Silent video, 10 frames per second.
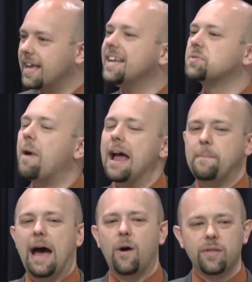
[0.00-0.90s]
It's my
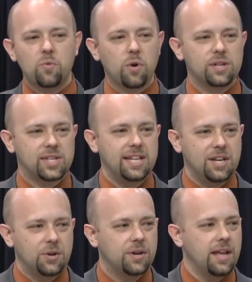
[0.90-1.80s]
power that works in
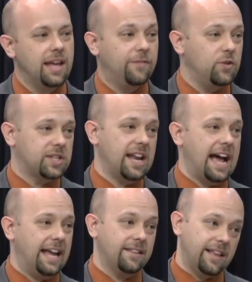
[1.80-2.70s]
you. If you deny it,